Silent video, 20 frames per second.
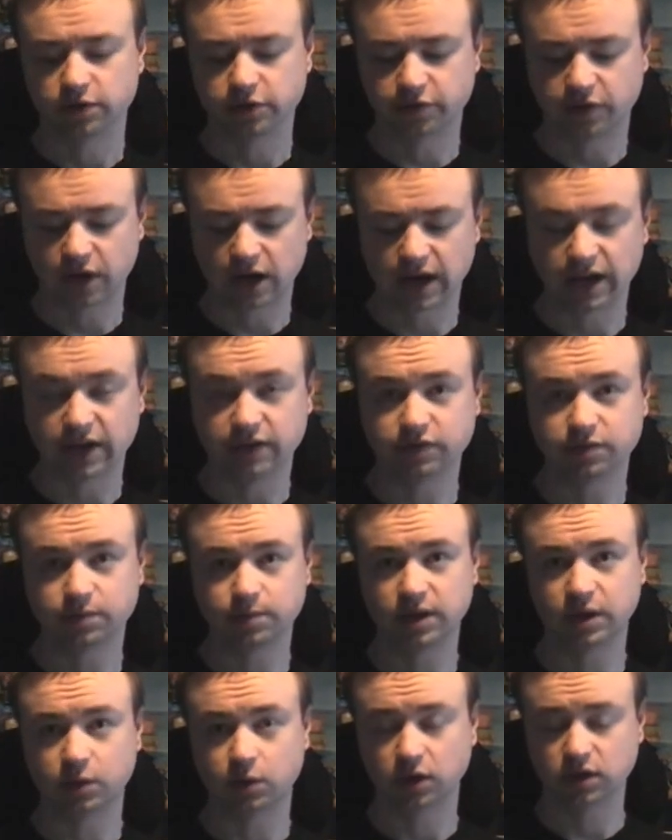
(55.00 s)
5
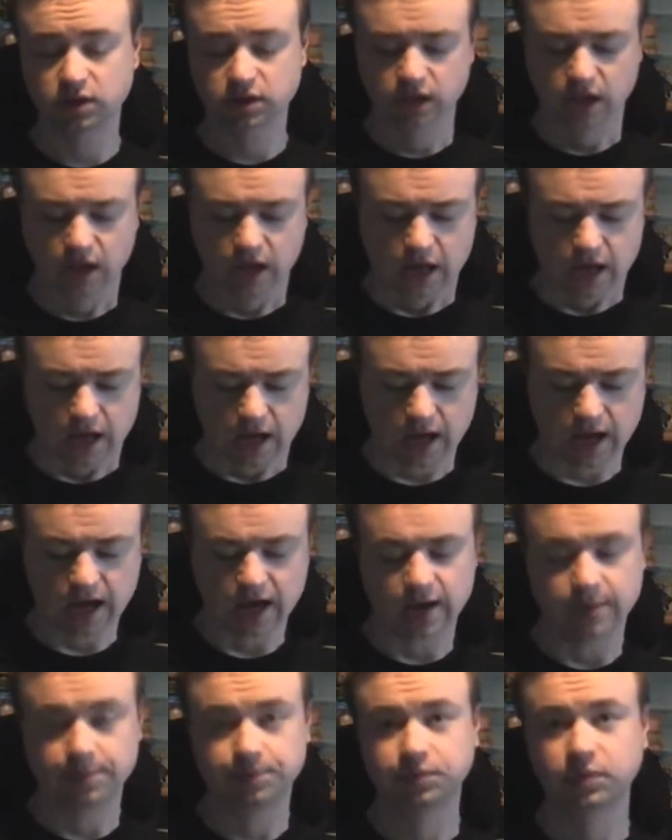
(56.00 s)
big ones.
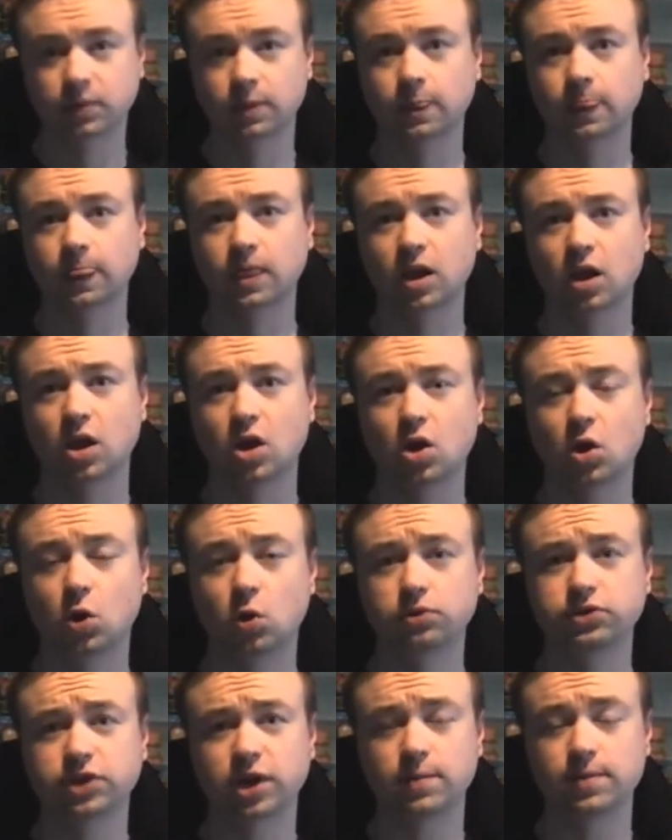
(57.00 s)

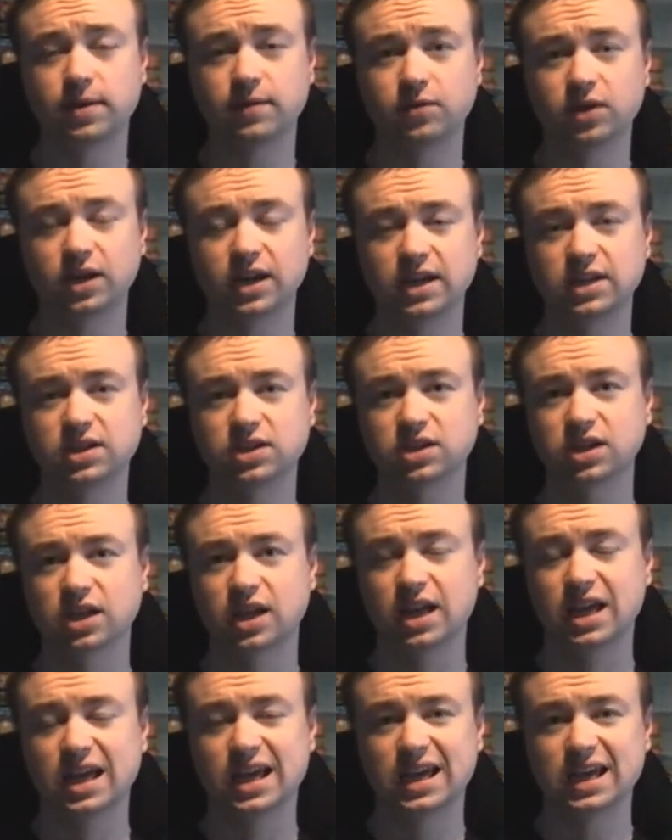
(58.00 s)
Also been released
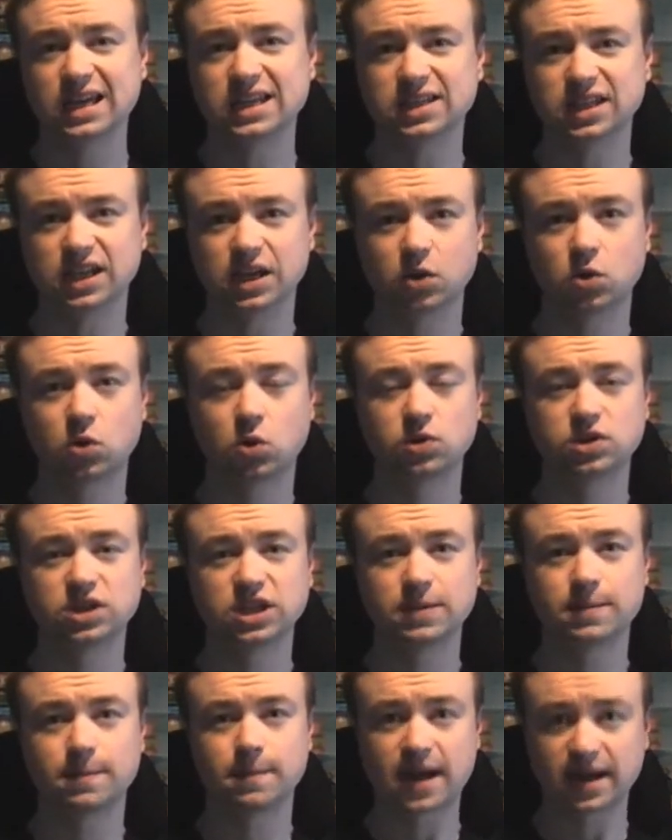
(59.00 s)
is the
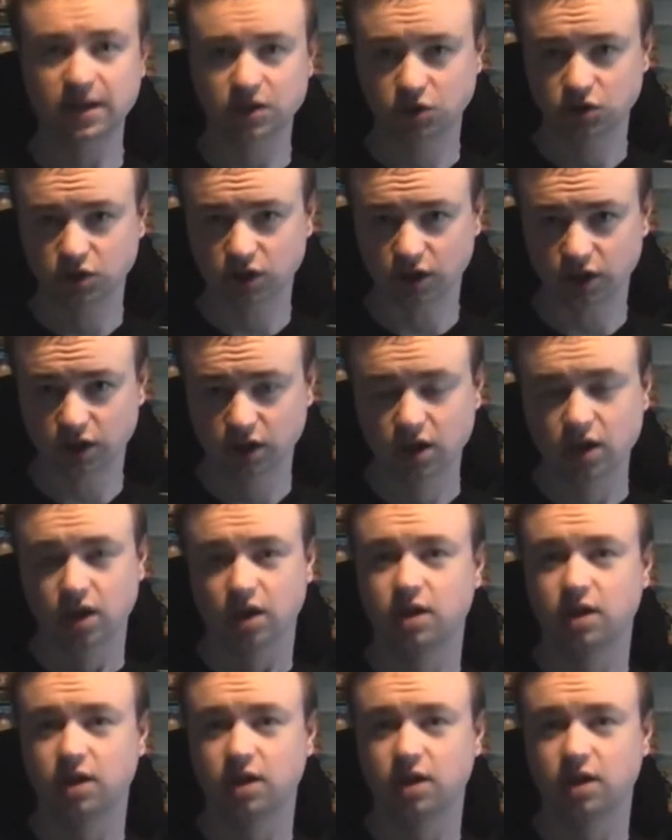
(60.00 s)
Haunted Mansion